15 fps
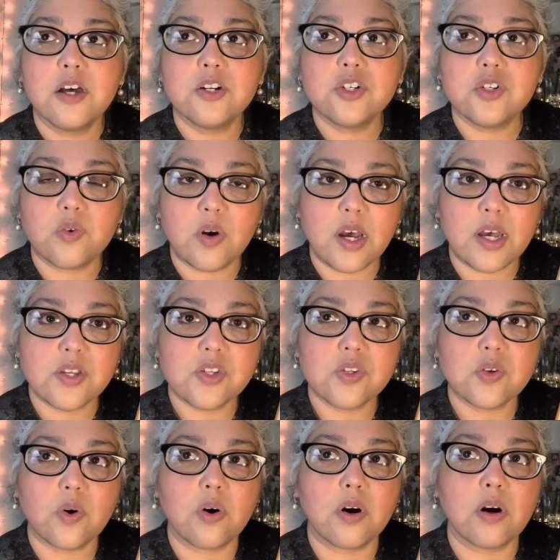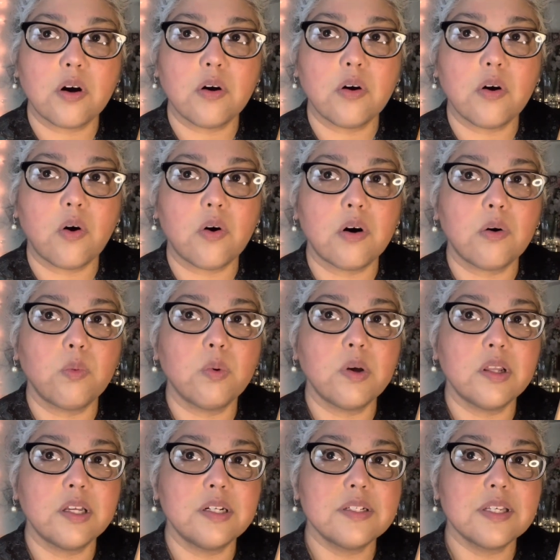trust or, or
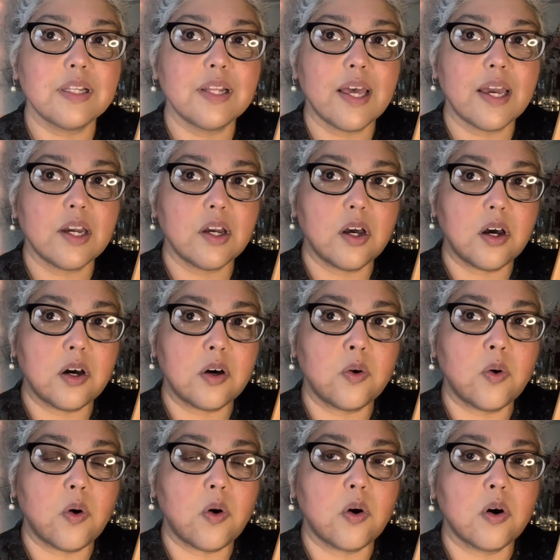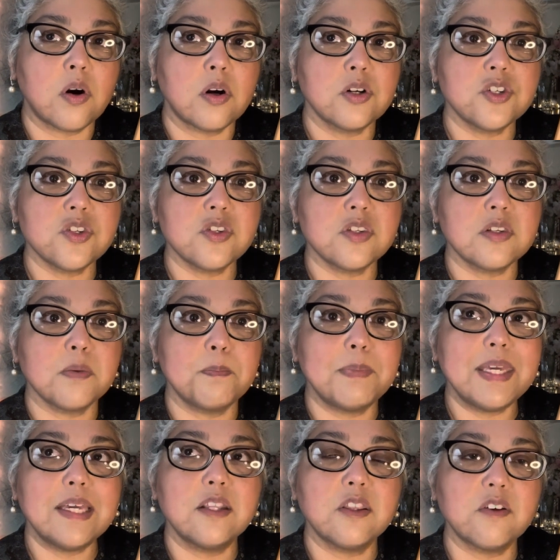willing to let go or just to
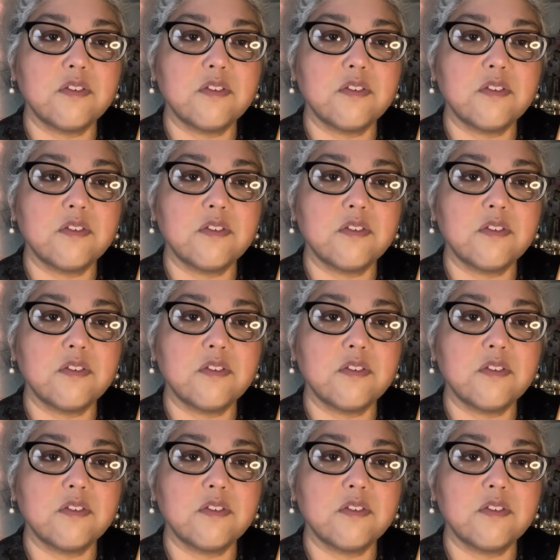be in the